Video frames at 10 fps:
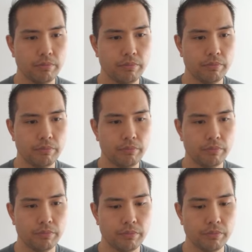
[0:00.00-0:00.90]

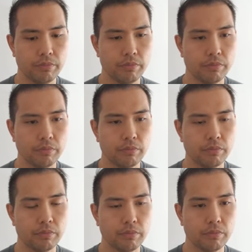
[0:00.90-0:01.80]

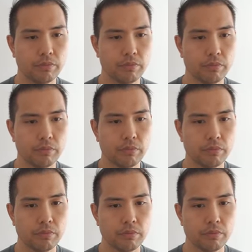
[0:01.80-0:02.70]

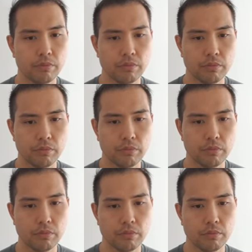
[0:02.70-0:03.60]

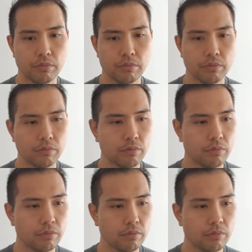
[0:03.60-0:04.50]

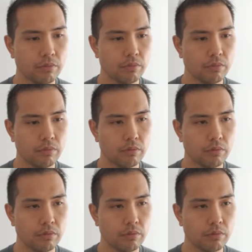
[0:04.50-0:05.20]
Nothing is said.